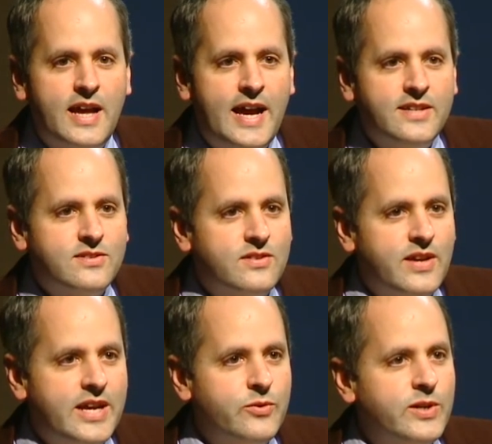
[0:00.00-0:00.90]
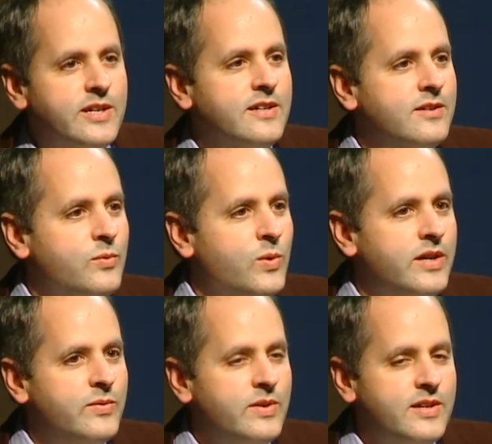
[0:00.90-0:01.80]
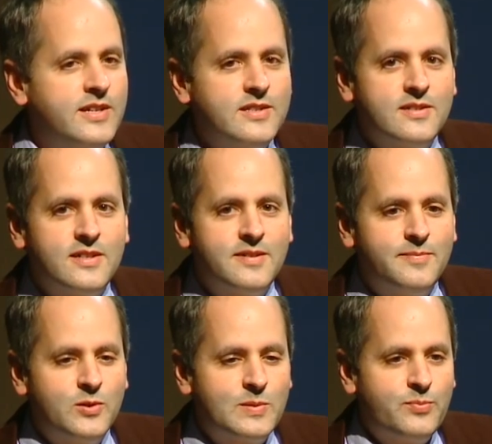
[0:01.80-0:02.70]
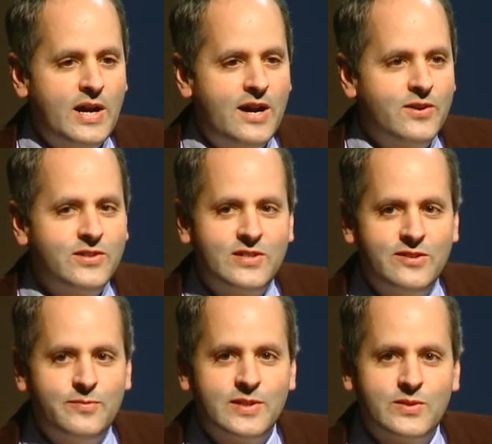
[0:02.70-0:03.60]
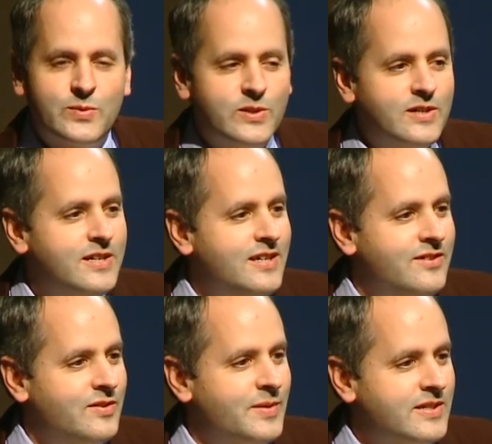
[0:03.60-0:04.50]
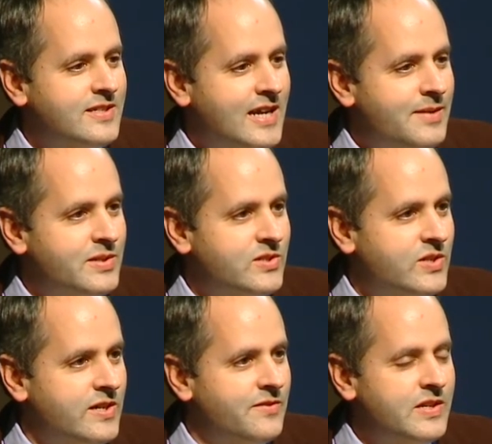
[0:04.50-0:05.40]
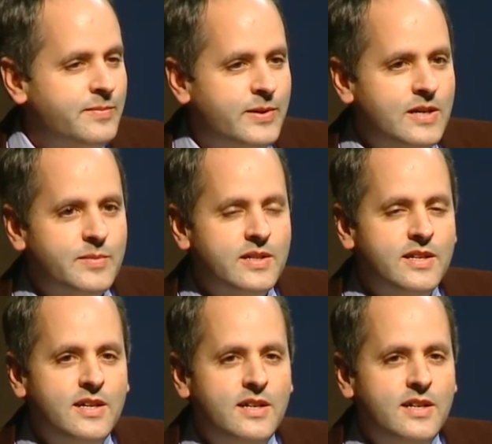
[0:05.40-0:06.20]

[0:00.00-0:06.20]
asked Henry what his uh, most proud achievements were from his time as chair of the department.